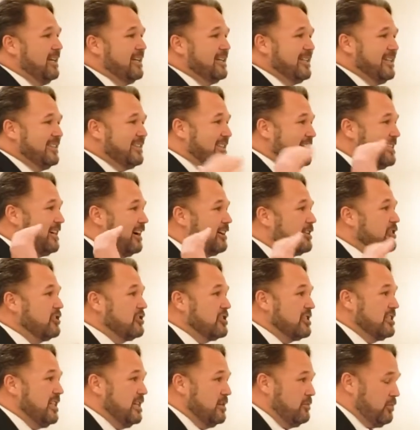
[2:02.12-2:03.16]
yet the doctors
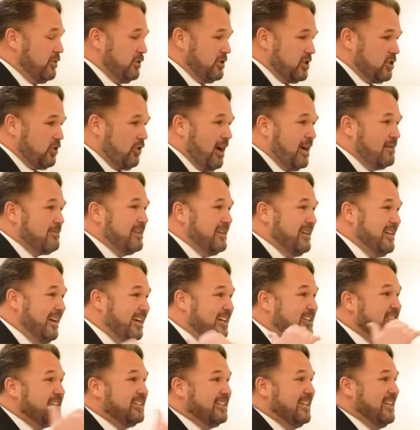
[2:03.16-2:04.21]
didn't prescribe it, and I
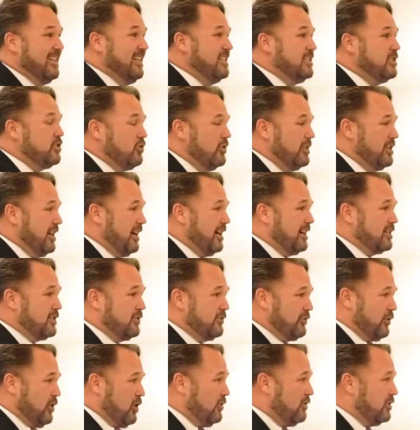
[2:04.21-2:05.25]
couldn't get into a doctor
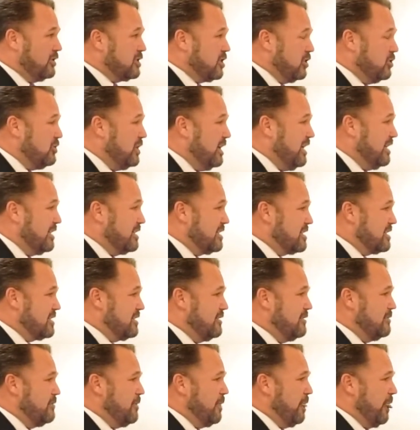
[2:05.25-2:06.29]
for over 2 weeks.
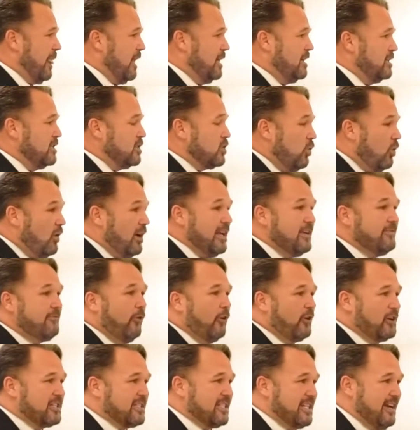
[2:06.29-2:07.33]

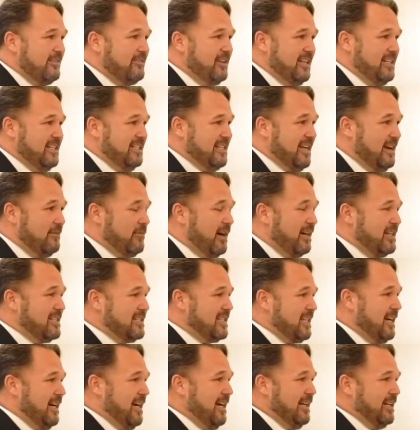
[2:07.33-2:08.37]
24/7, he's at my
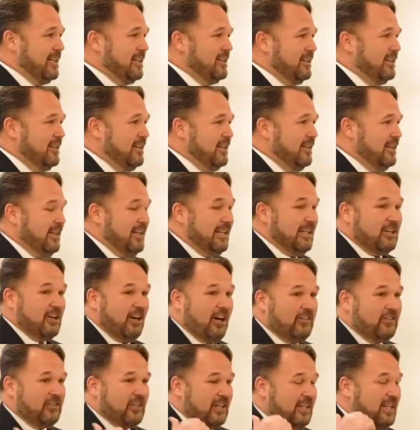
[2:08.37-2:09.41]
side. He
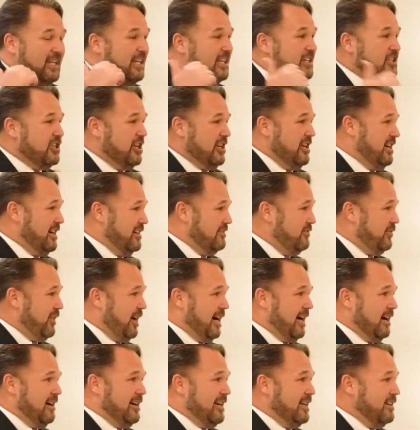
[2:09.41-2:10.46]
caught the kitchen on
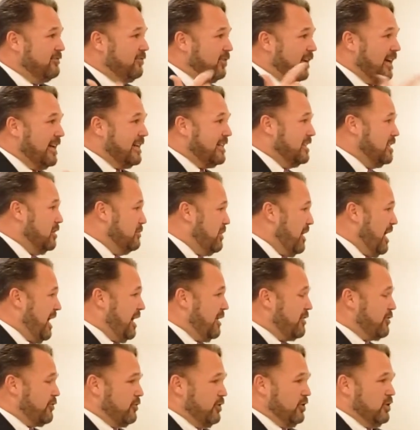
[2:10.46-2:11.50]
fire. He flooded the
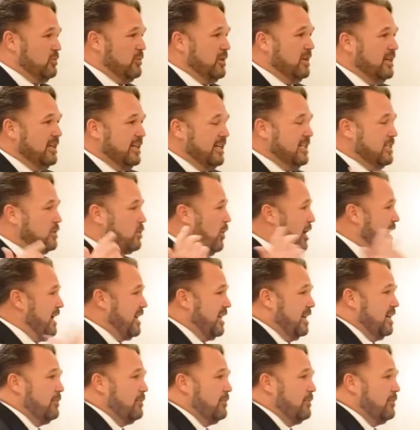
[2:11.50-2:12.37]
bathroom. He's waking up